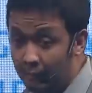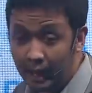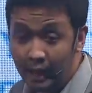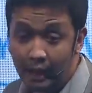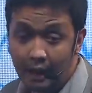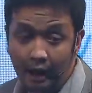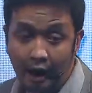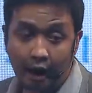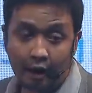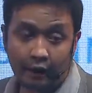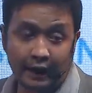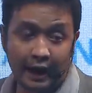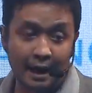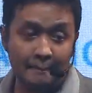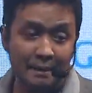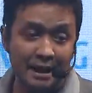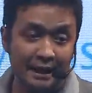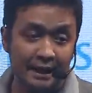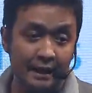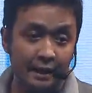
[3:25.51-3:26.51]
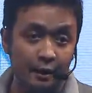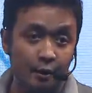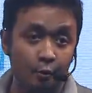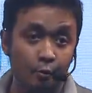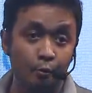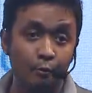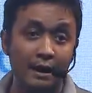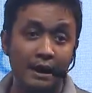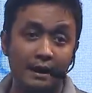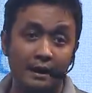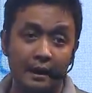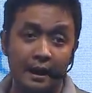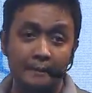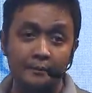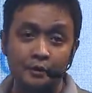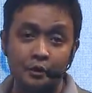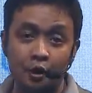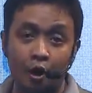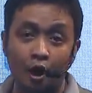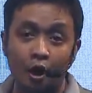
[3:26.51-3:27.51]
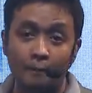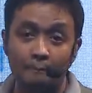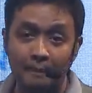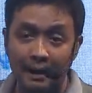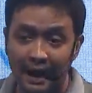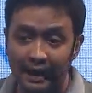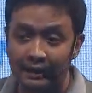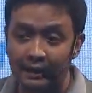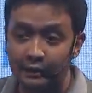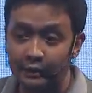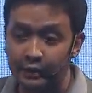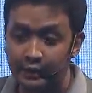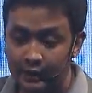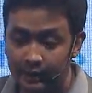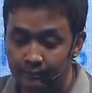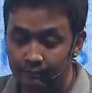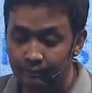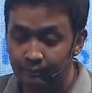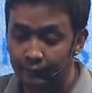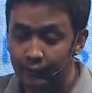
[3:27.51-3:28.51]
uh, our chemical will absorb energy